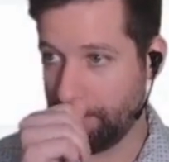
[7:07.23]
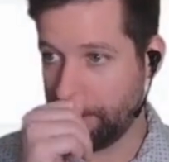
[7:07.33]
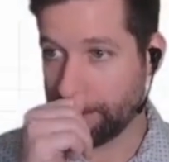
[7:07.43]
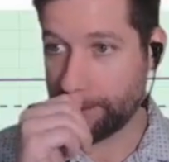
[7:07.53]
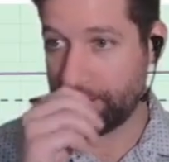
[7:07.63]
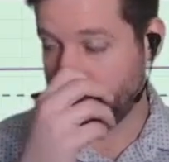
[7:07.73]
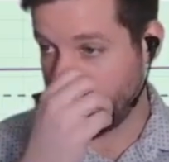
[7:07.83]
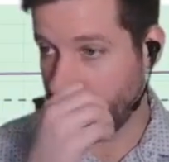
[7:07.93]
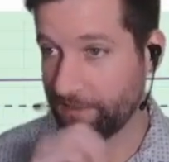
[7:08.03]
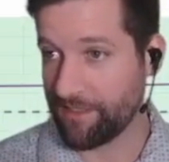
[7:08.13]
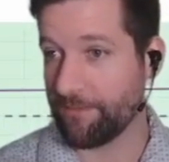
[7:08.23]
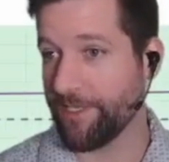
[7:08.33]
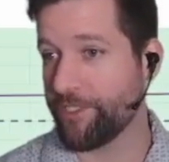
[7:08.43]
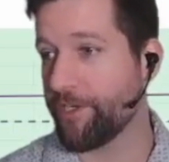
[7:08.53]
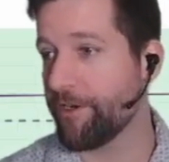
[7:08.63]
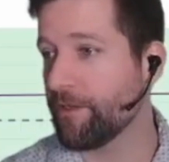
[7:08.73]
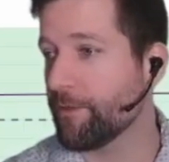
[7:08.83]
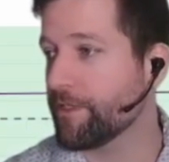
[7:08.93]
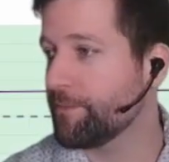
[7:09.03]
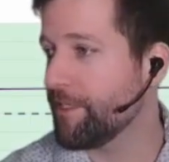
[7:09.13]
it's going to pop me into my charting
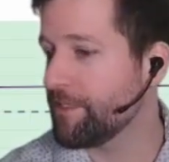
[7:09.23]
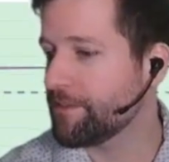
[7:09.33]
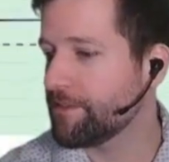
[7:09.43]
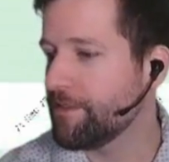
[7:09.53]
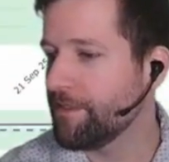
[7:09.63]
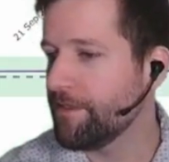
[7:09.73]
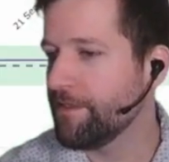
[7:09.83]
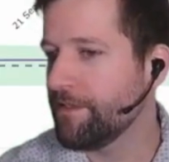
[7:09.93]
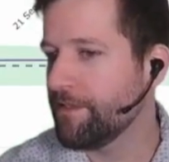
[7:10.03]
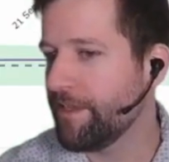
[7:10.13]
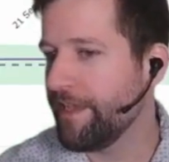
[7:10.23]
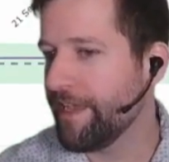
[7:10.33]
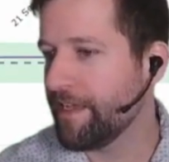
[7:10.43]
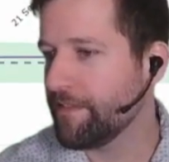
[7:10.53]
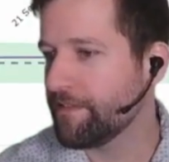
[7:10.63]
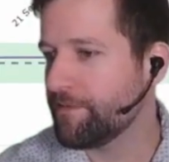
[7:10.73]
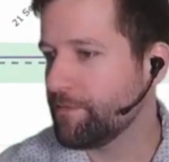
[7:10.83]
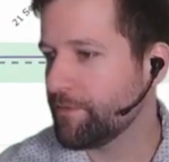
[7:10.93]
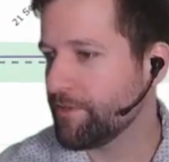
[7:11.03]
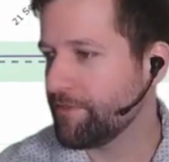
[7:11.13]
workspace and
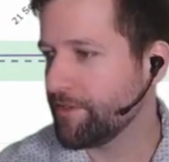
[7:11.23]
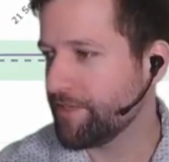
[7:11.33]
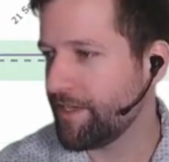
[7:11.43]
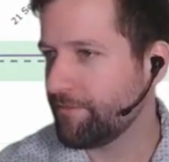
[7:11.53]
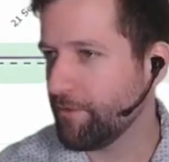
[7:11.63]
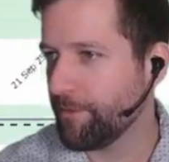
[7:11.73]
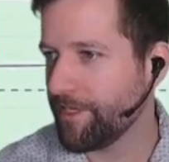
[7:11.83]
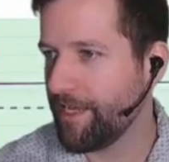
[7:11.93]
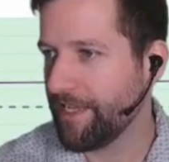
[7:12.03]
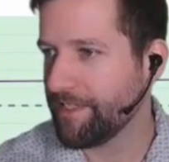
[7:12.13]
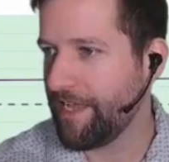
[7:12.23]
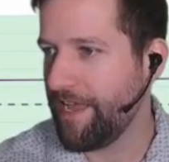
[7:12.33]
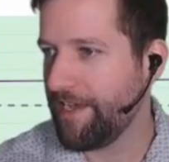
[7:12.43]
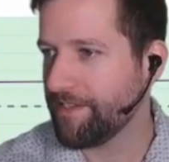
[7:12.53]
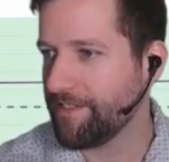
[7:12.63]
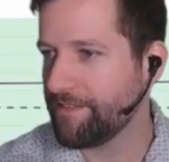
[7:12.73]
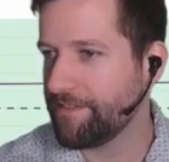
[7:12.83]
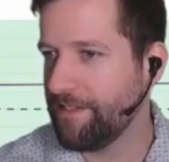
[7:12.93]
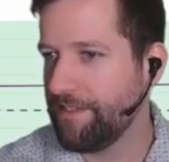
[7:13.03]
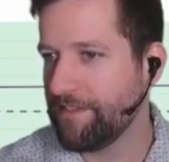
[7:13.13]
pre-fill that for me. I can add
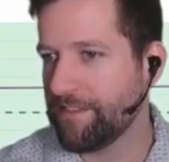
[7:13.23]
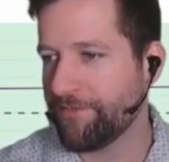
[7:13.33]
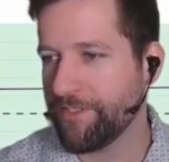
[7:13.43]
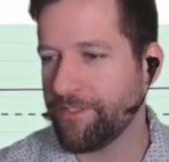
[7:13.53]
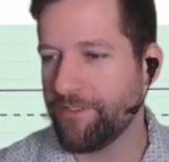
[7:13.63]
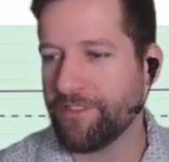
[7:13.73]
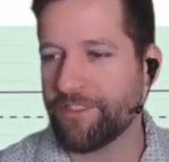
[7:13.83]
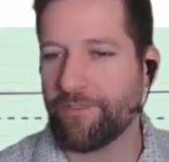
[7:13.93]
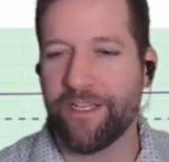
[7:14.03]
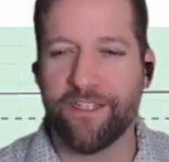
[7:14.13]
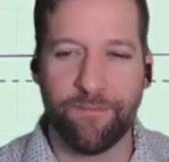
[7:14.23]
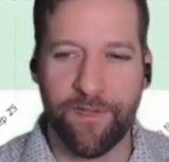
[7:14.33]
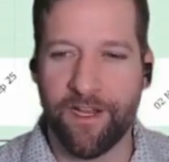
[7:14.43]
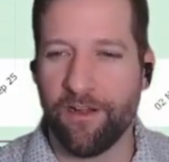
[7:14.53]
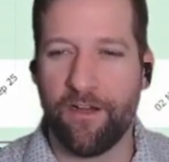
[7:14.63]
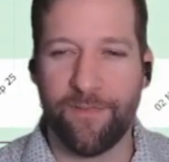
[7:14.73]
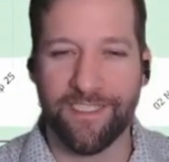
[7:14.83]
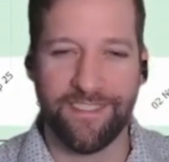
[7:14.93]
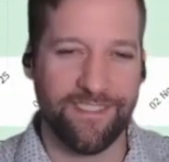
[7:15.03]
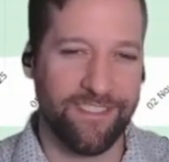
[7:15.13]
in different units, so I could compare all my
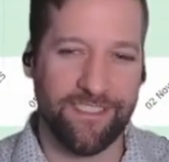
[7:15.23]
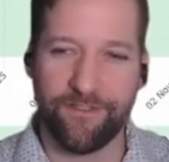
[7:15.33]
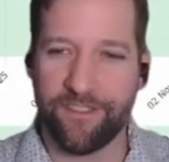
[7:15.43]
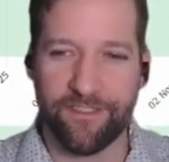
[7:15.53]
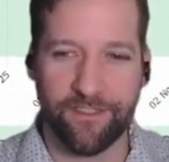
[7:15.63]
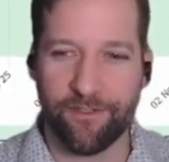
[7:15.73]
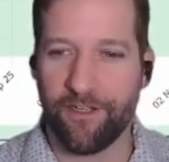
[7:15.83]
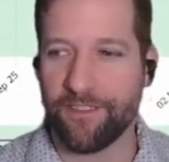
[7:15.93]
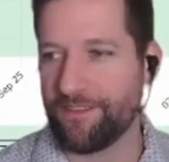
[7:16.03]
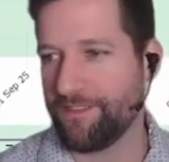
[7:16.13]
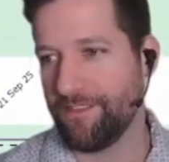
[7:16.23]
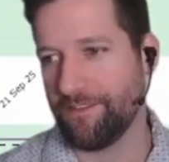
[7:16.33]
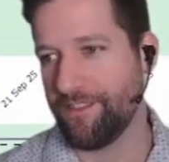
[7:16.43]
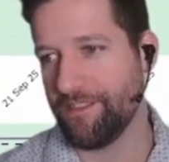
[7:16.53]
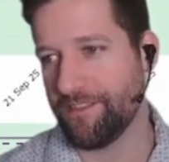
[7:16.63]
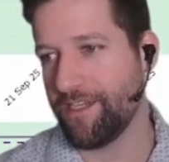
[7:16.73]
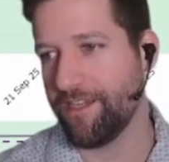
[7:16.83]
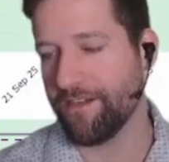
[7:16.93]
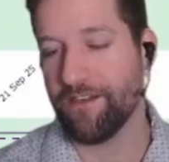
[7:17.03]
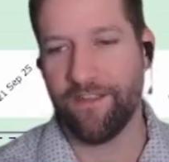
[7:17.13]
CT units across, the
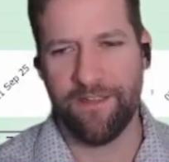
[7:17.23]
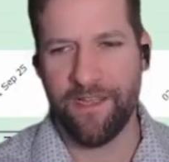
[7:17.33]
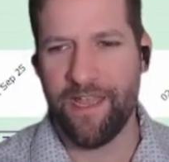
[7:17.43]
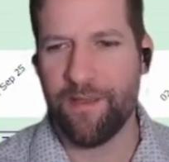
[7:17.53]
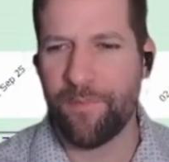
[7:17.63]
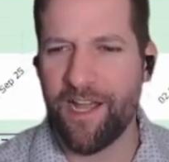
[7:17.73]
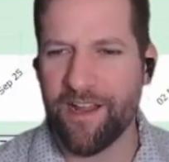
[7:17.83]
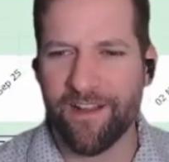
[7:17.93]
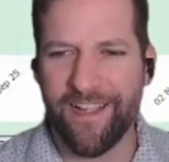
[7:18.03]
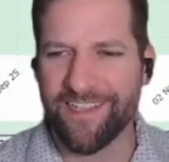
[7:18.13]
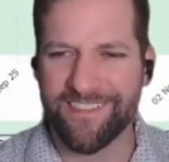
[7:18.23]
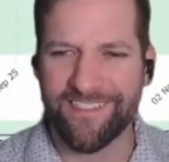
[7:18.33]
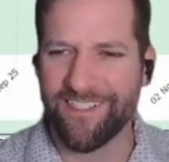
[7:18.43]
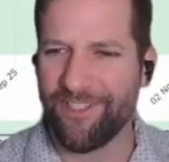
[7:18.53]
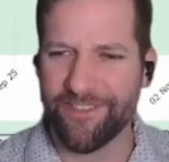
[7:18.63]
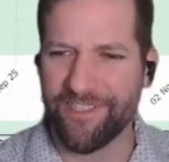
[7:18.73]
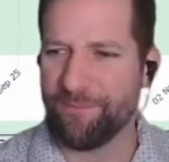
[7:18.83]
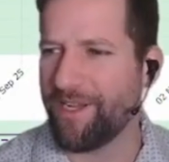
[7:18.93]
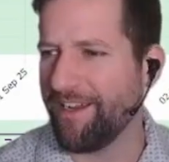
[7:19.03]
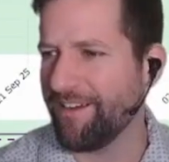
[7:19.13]
entire empire. I guess it's not called an
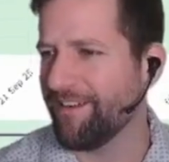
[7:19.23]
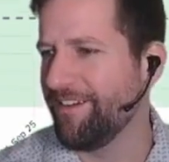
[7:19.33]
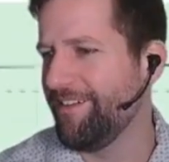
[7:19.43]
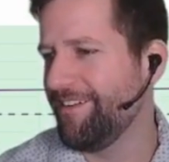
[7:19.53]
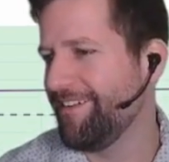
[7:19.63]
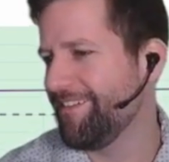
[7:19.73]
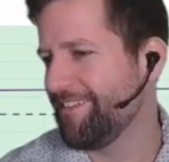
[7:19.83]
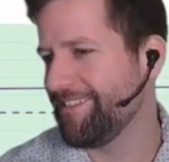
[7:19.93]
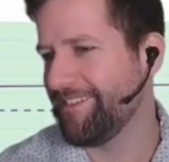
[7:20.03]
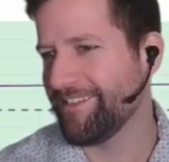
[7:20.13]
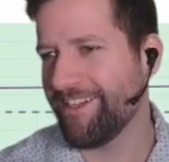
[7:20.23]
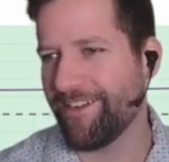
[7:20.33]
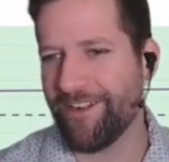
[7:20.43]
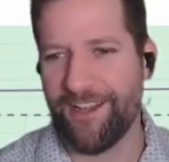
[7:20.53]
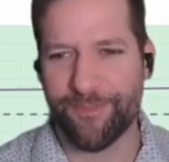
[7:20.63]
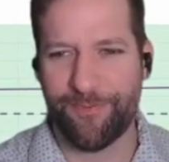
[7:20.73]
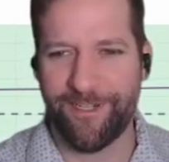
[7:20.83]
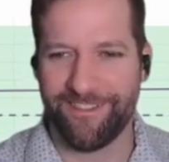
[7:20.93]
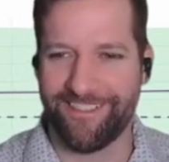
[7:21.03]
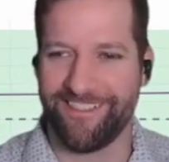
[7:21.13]
empire, the entire
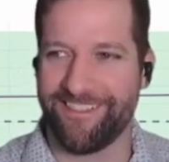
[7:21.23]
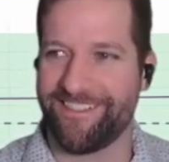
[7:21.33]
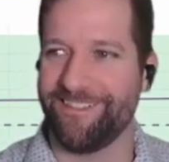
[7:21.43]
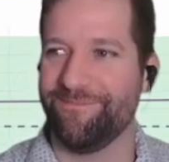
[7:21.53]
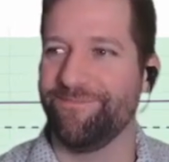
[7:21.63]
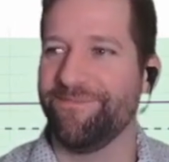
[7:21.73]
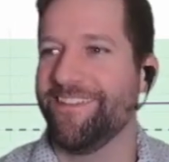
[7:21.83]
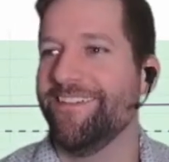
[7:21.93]
hospital system.